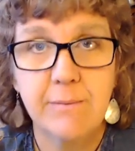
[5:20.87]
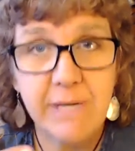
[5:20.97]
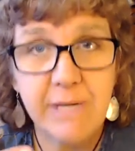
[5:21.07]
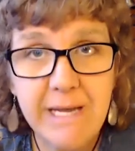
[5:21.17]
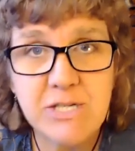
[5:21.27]

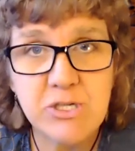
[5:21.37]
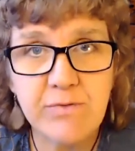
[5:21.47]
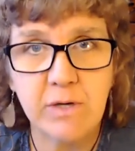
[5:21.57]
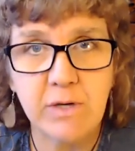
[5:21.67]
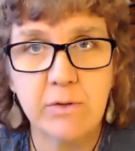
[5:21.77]
But each of
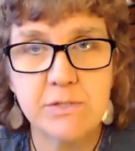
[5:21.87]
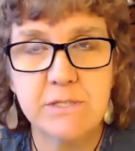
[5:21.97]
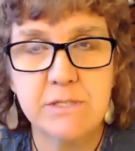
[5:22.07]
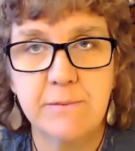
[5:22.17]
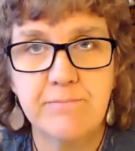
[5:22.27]

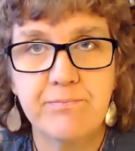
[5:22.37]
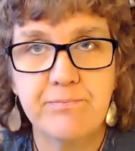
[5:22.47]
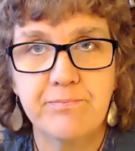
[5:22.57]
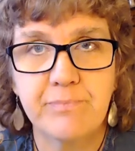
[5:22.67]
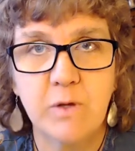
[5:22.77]
those
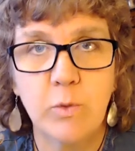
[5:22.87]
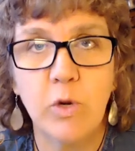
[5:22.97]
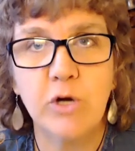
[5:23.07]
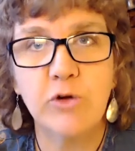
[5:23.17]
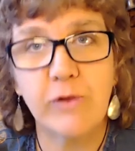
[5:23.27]

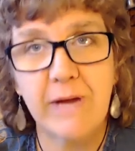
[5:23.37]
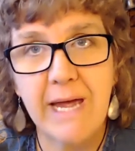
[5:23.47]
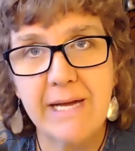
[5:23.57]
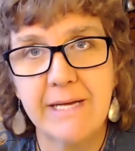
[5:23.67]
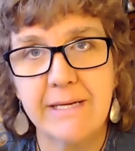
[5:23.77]
were
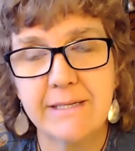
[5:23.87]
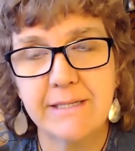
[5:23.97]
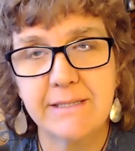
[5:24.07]
created